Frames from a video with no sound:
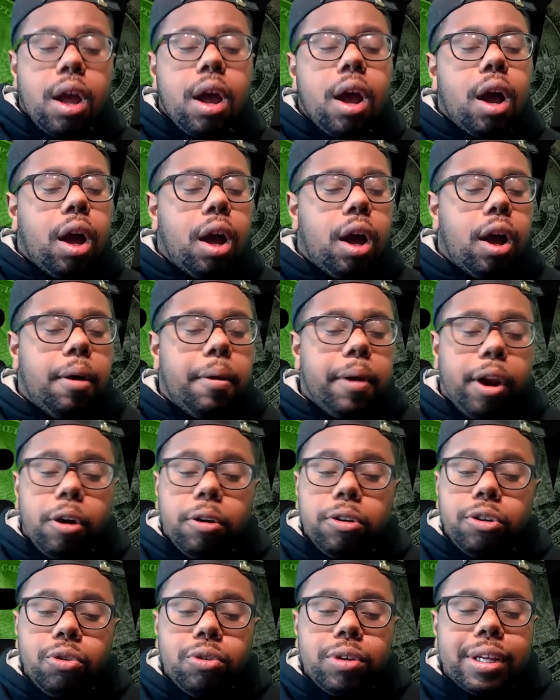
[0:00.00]
It'll
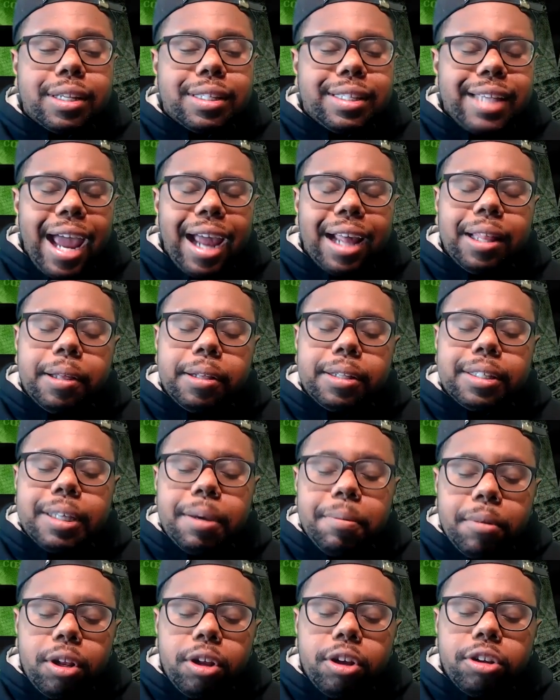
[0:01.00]
do exactly
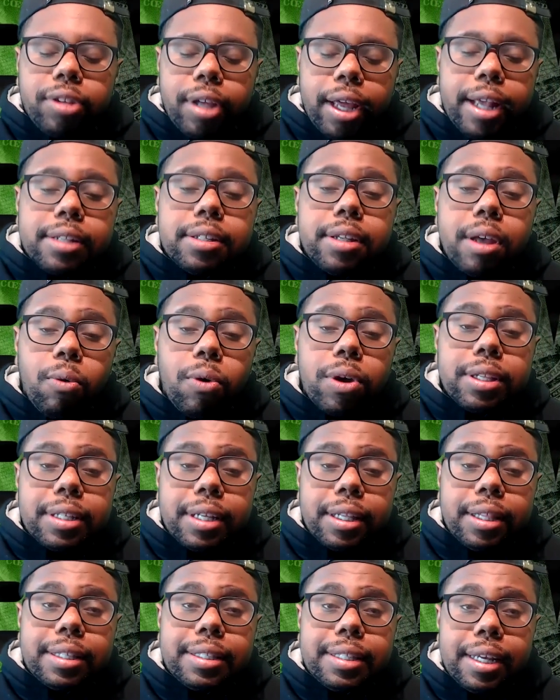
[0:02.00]
similar things that what's
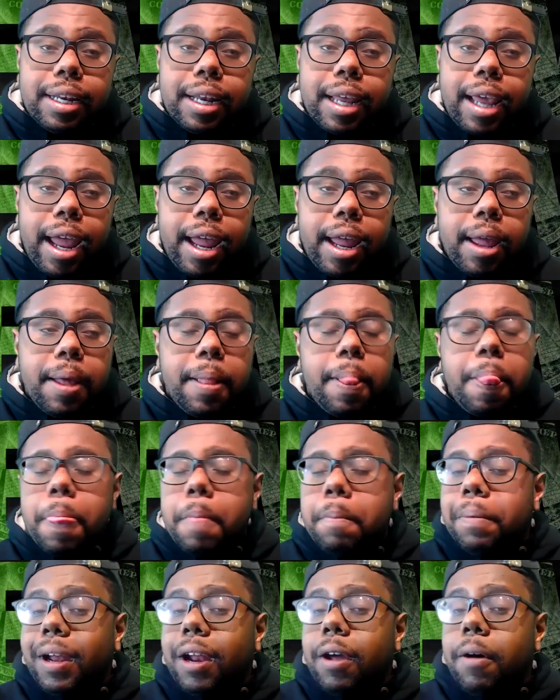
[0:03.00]
in the 10K,
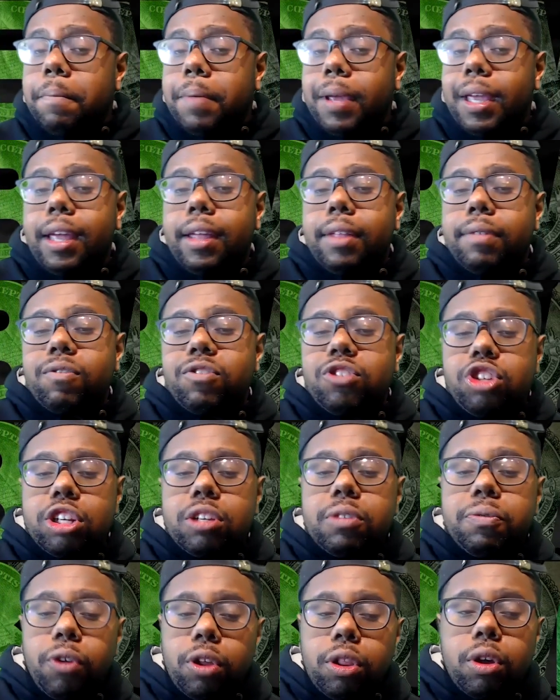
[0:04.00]
but it'll be
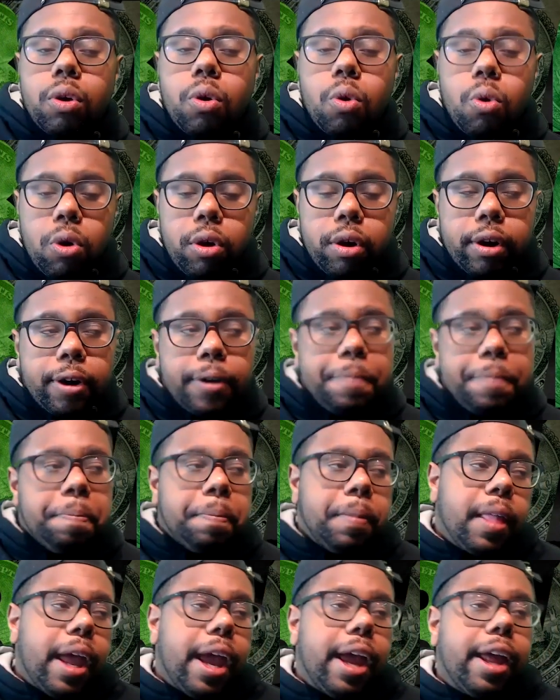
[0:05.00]
just for the quarter.
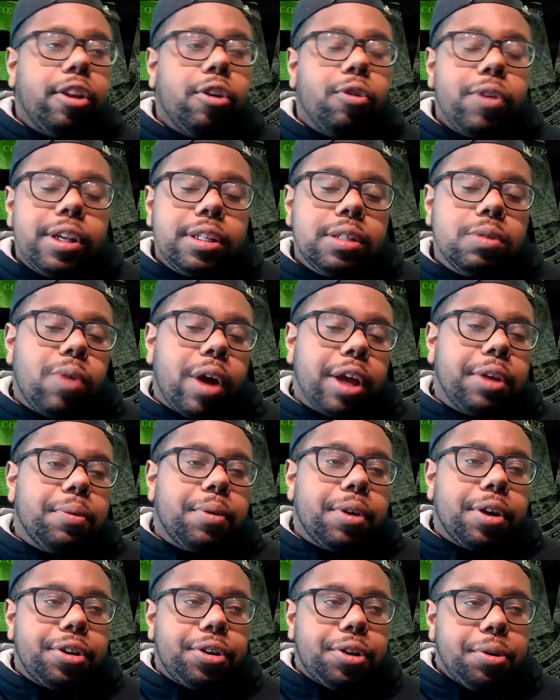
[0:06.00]
And the reason why you
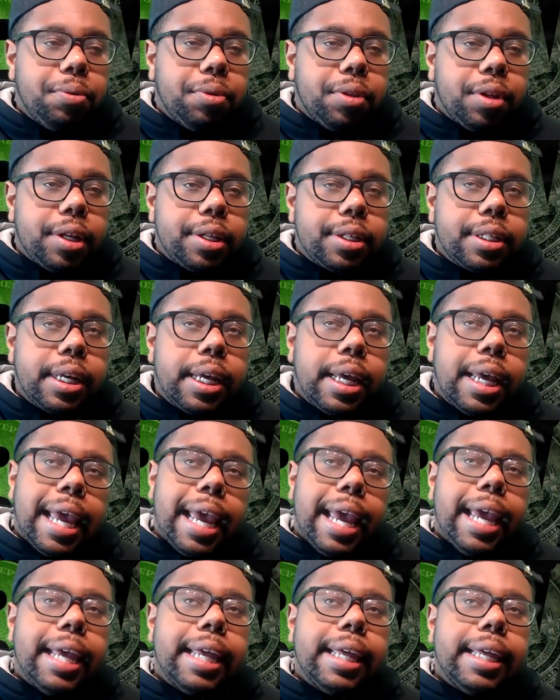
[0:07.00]
want to do this
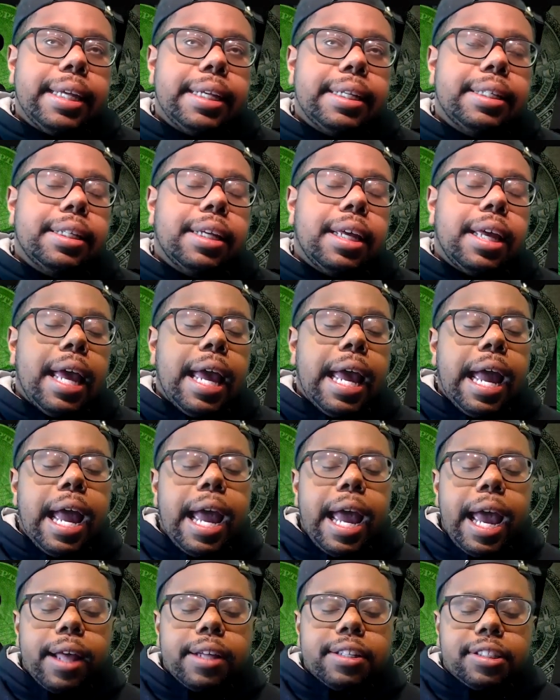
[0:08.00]
is
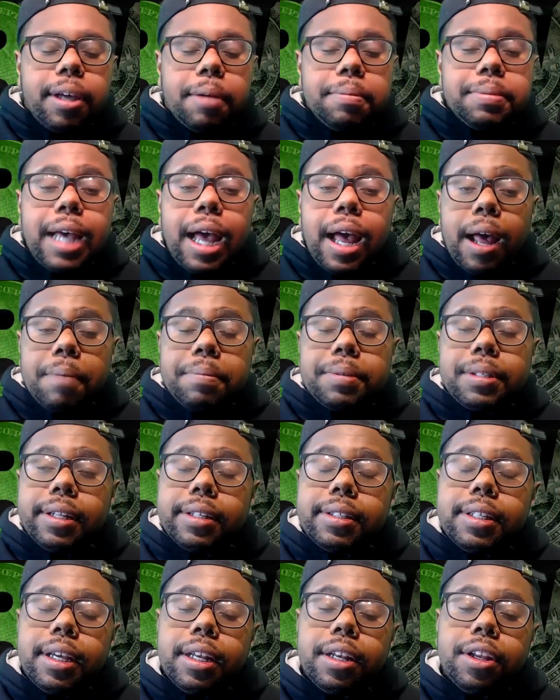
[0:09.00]
sometimes the
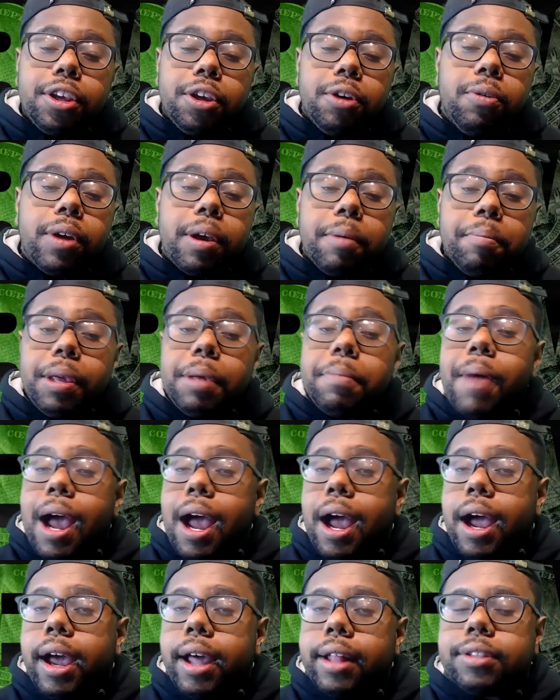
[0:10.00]
10Q can be
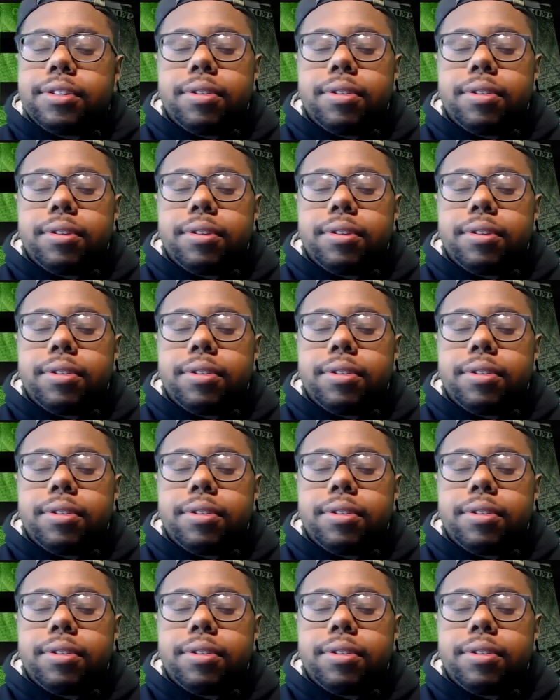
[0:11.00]
behind.